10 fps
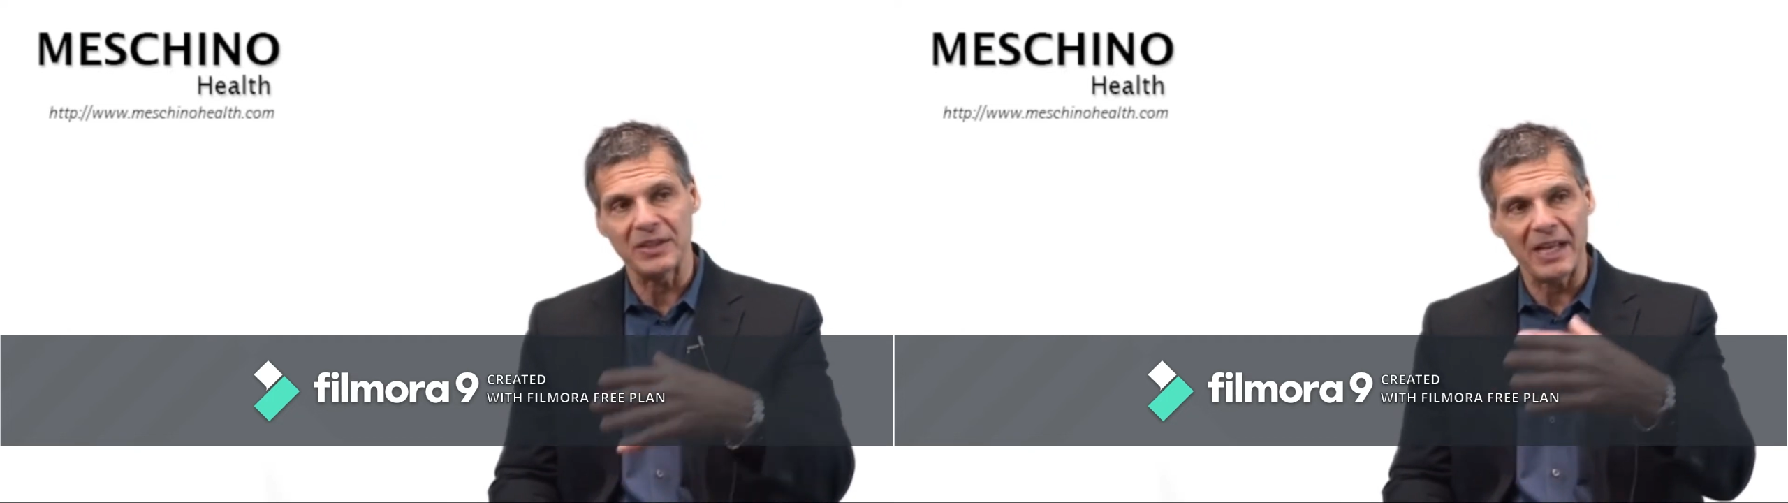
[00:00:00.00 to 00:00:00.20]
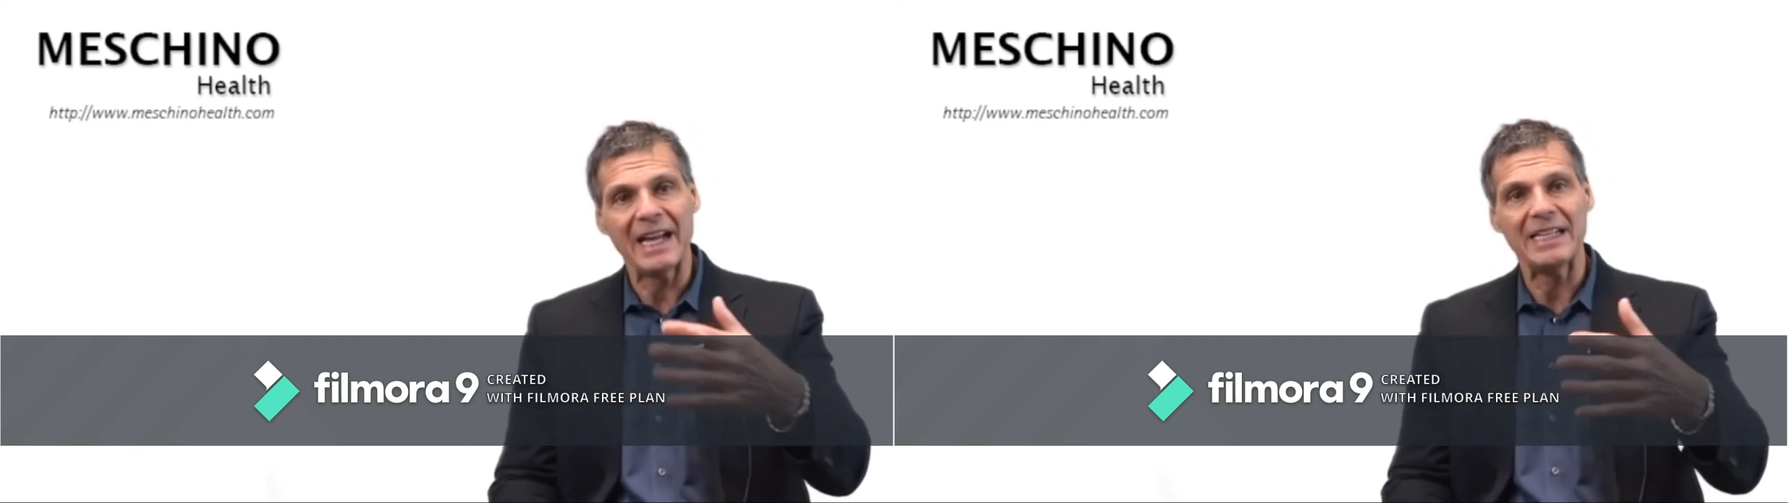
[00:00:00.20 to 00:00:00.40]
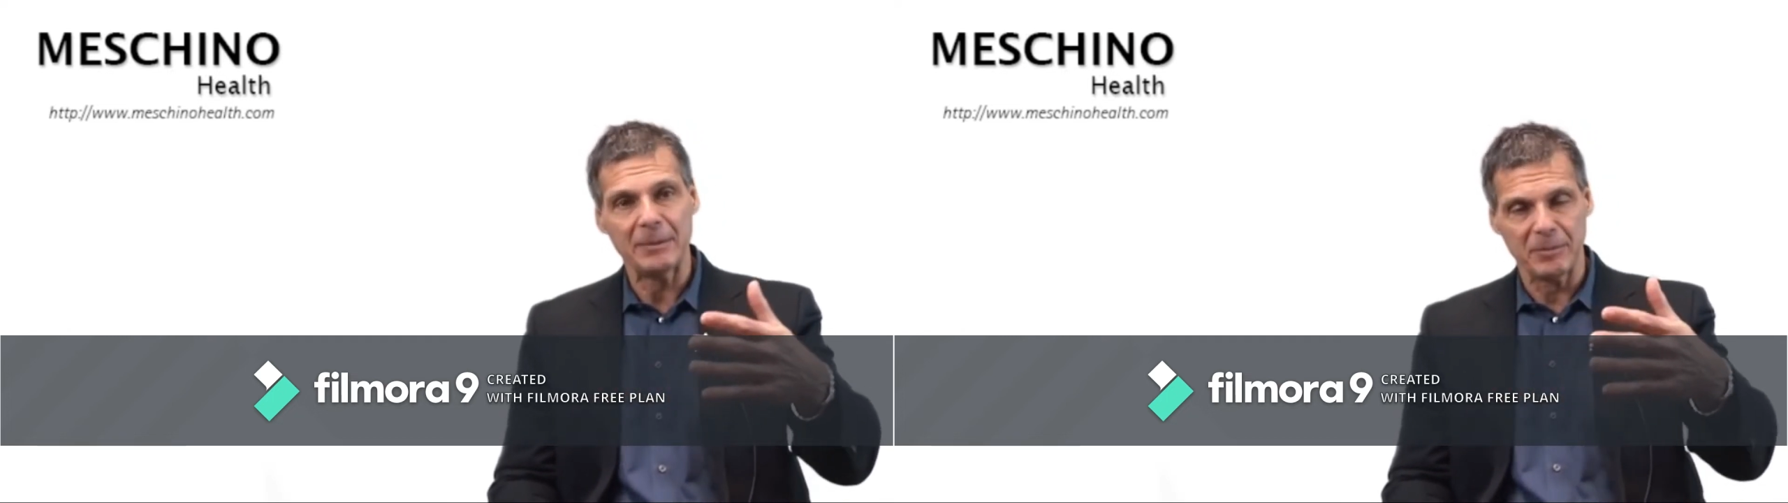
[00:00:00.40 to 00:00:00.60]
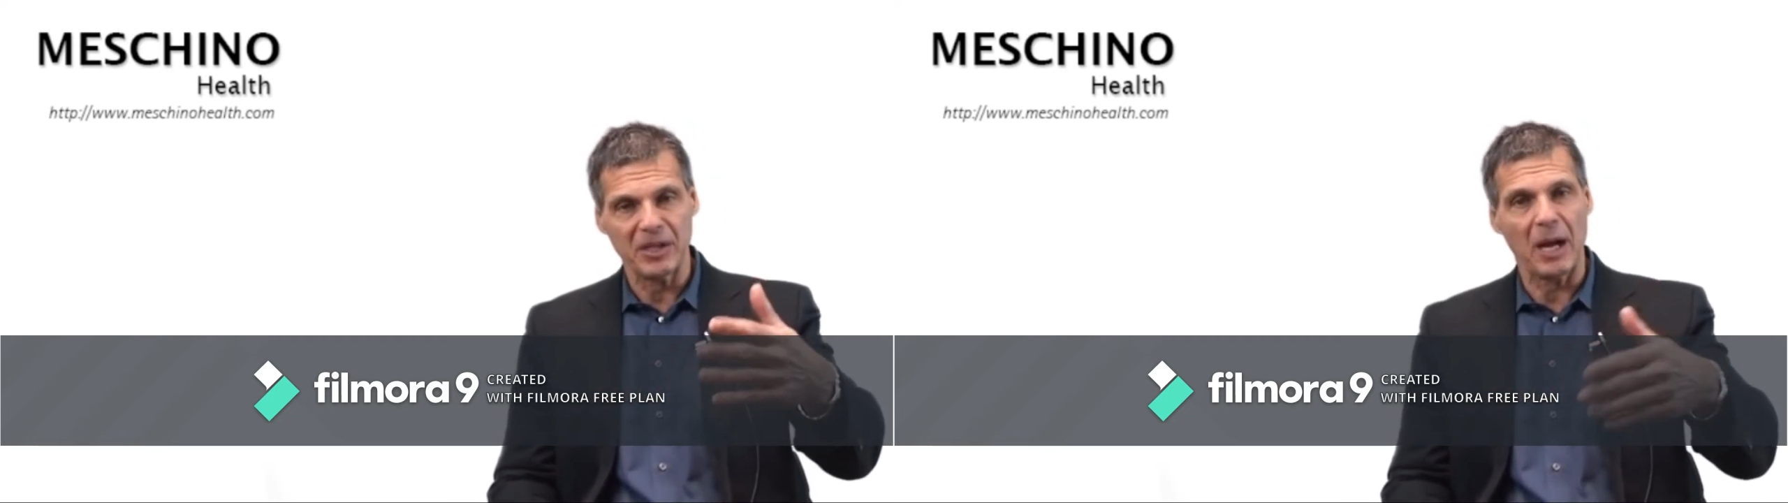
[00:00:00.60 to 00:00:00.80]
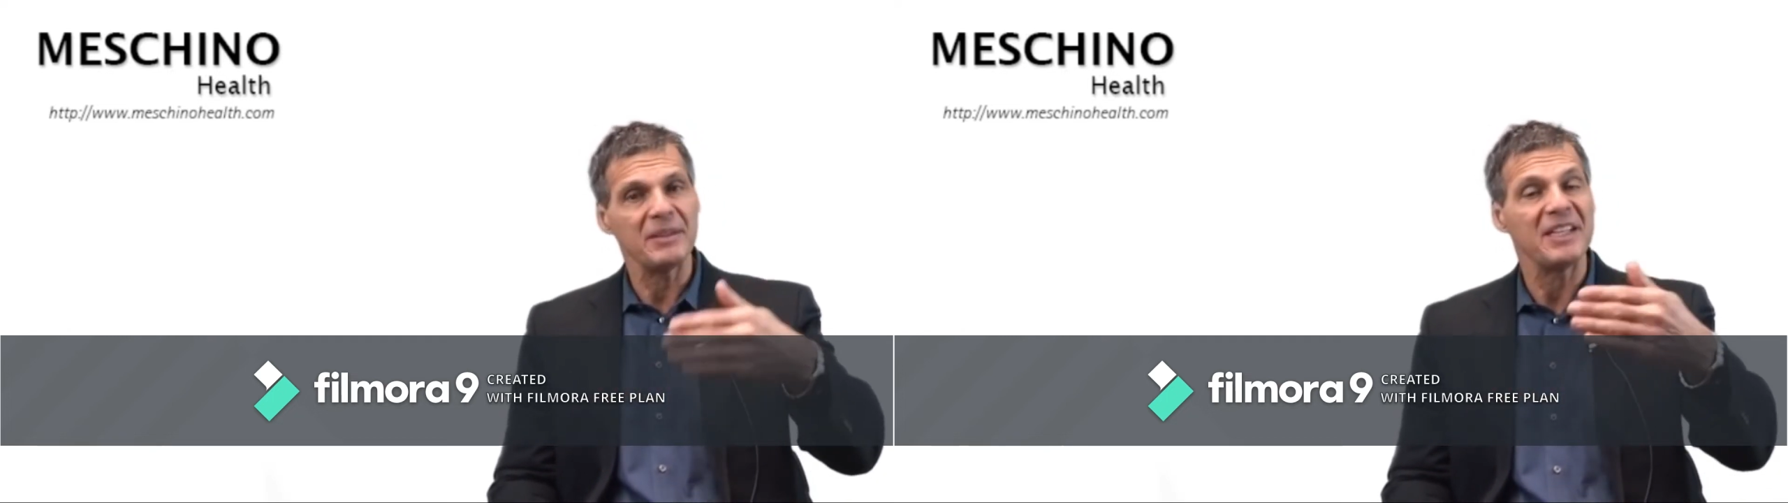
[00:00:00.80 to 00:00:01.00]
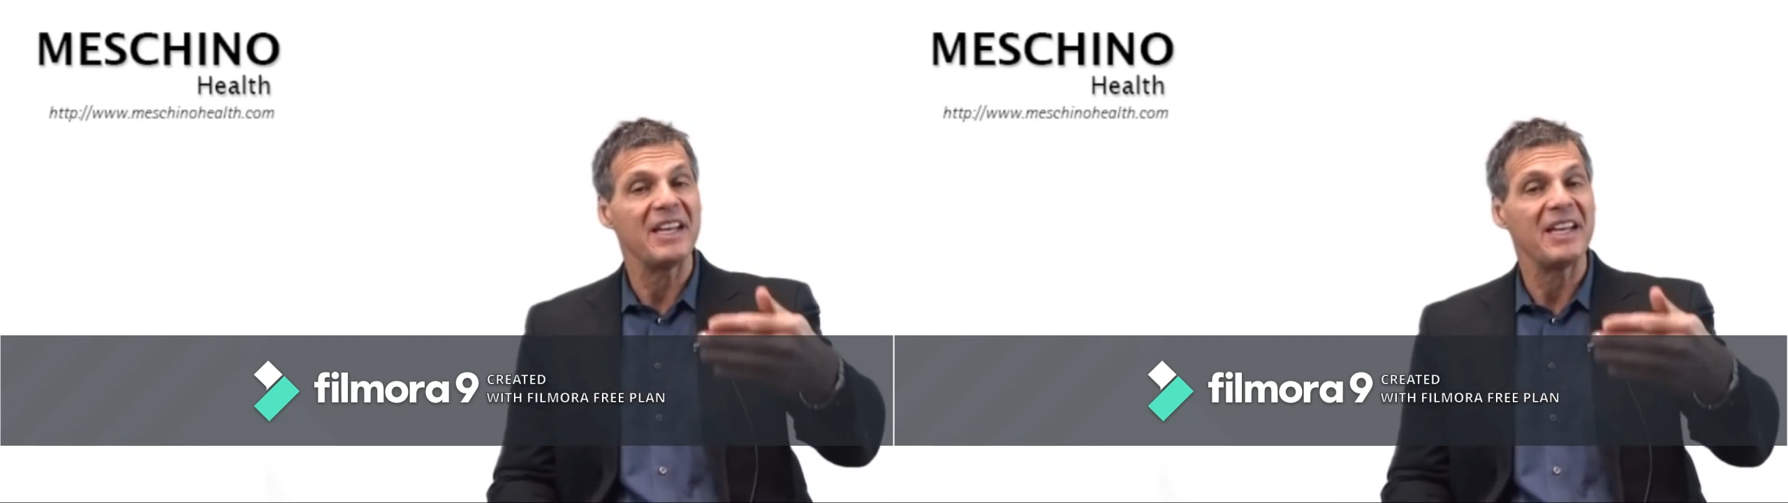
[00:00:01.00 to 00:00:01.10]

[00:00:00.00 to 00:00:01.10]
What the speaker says: up to